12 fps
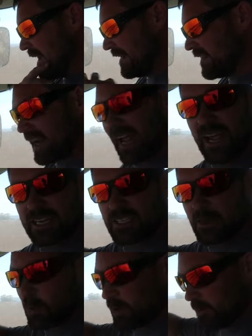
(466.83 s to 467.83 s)
and then I
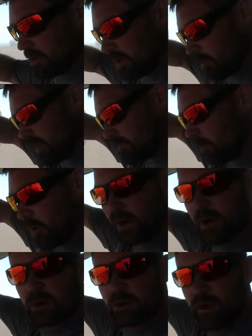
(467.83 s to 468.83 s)
actually put a little bit
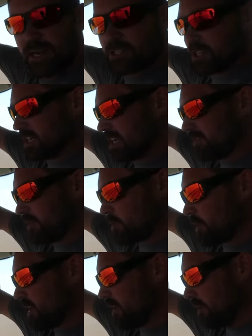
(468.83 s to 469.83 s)
more aggression in the
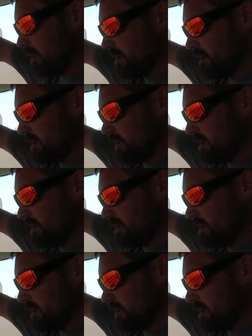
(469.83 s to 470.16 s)
reel.